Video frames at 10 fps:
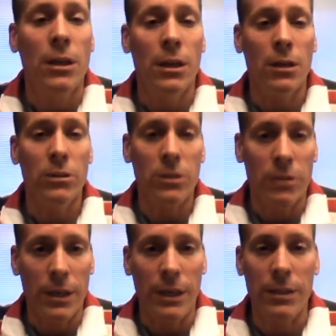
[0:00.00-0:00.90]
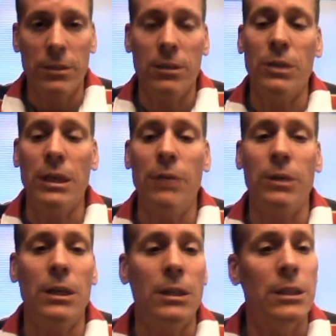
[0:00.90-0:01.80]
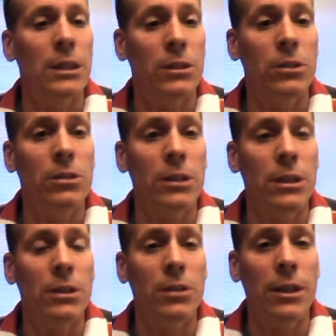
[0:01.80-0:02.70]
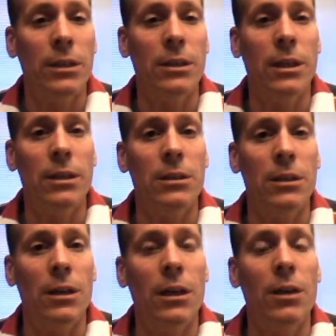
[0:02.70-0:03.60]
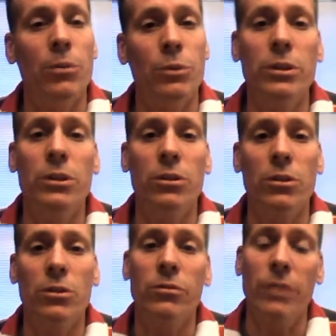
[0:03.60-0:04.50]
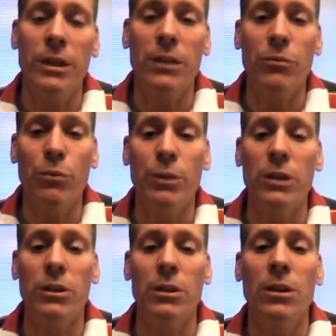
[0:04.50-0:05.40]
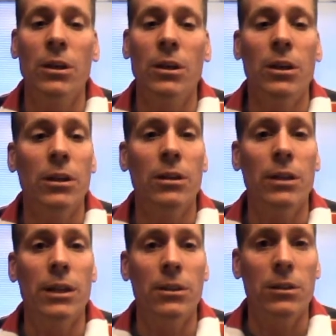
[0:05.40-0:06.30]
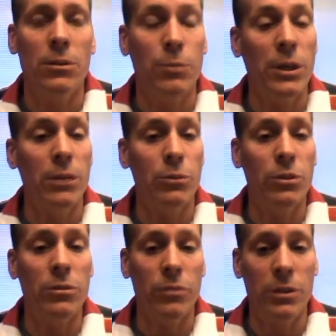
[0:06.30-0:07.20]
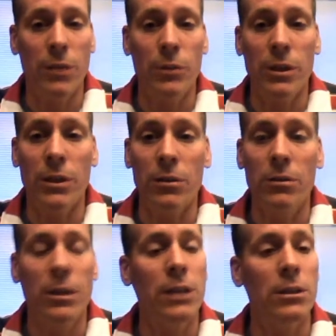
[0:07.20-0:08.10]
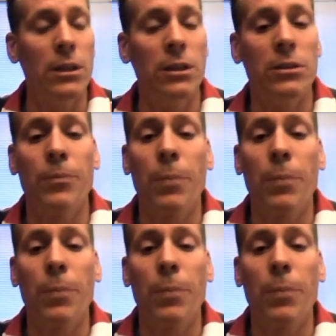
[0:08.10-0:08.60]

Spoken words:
It also has some dynamic content associated to that helps researchers find information that becomes useful to them in their case studies.